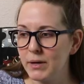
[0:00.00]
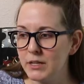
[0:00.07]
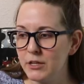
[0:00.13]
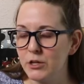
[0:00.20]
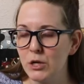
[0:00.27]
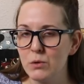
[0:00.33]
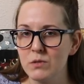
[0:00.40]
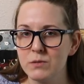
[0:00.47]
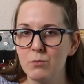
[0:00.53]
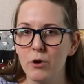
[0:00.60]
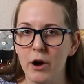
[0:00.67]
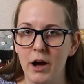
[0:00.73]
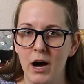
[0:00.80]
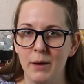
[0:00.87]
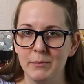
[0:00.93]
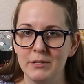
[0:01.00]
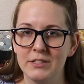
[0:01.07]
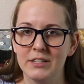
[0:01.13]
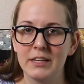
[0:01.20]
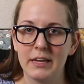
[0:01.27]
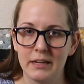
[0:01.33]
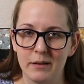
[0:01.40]
But you know, it's more common
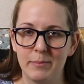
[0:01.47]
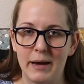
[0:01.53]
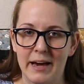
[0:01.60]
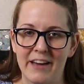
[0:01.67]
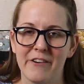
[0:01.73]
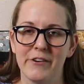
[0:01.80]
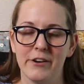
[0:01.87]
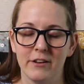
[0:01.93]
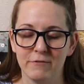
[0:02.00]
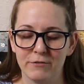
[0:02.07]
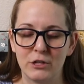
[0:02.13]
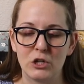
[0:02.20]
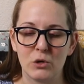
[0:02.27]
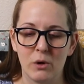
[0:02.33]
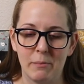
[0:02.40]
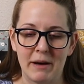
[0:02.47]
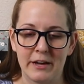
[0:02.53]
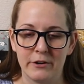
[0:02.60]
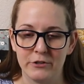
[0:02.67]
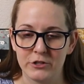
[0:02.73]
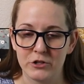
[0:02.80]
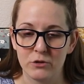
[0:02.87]
to get a pattern and follow a
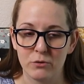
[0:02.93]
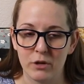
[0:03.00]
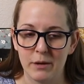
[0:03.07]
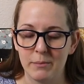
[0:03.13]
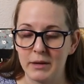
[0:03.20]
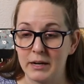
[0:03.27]
pattern to do them.